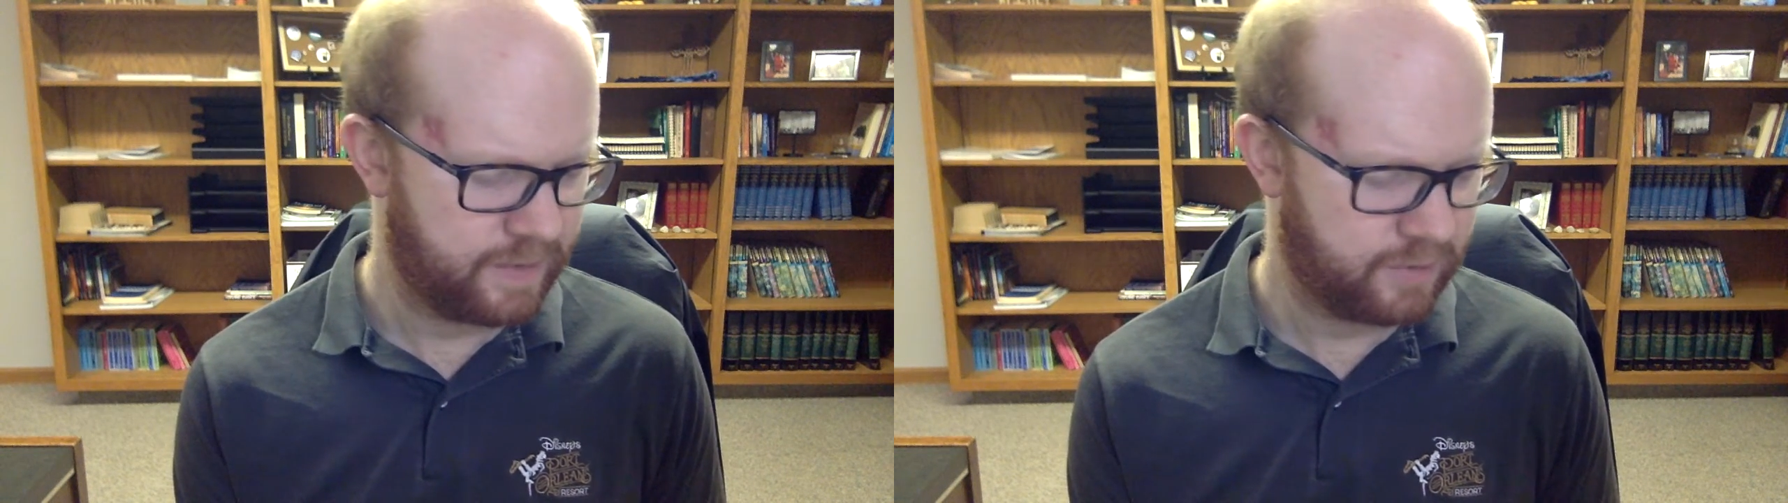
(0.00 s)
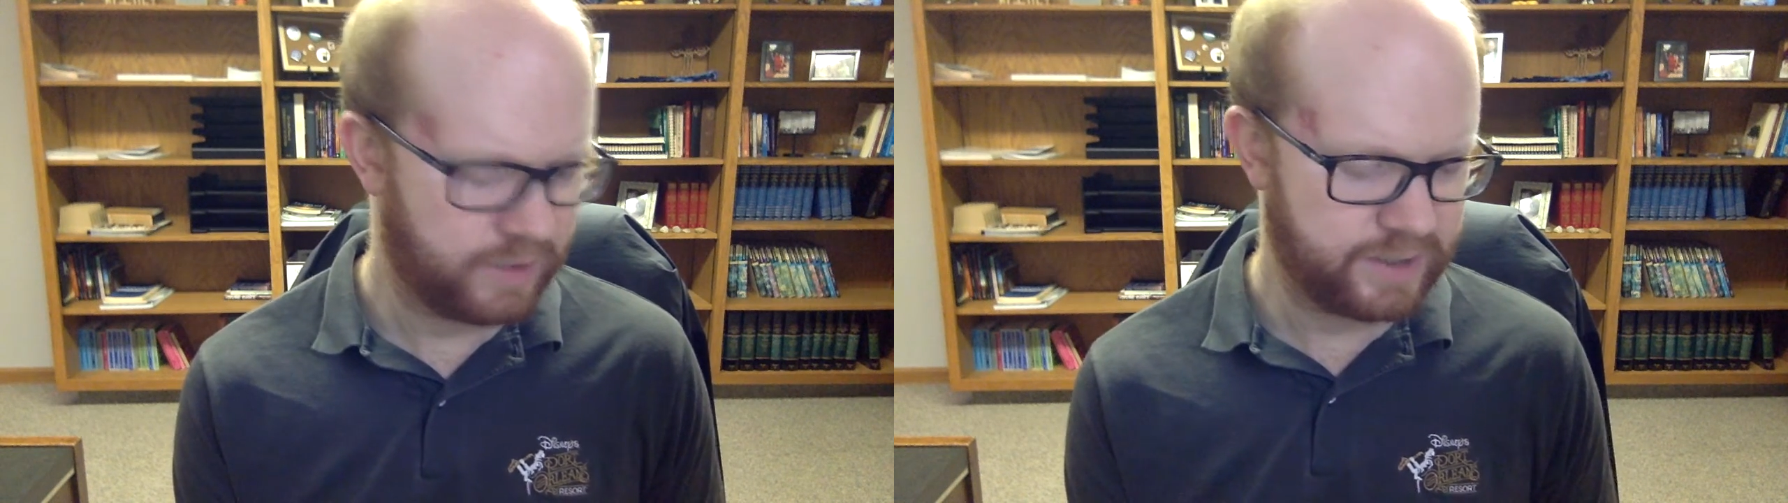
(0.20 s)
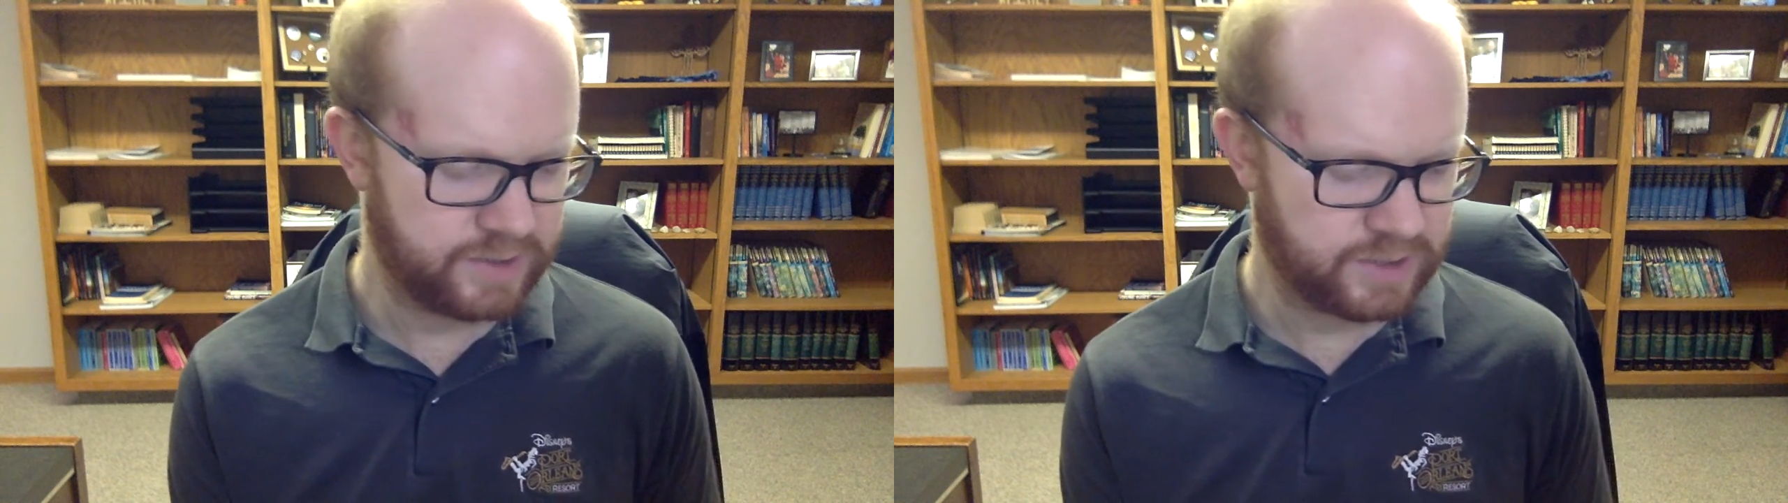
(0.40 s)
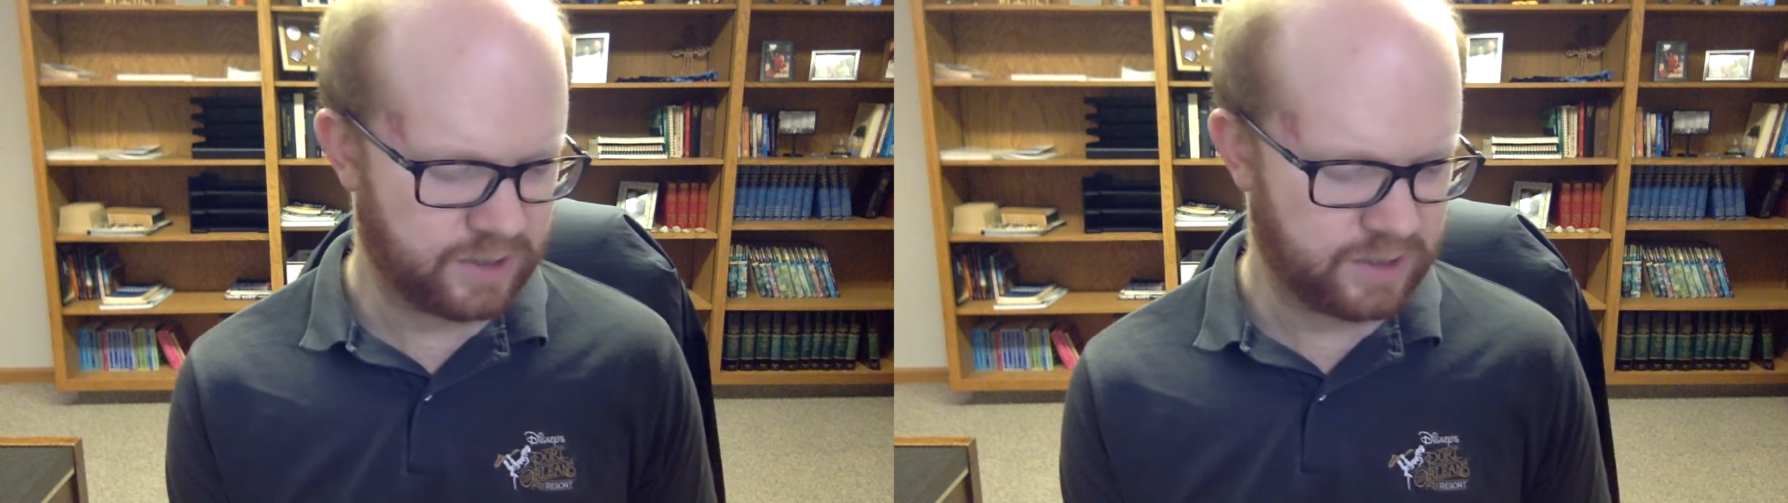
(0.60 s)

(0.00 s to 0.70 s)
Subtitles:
grant us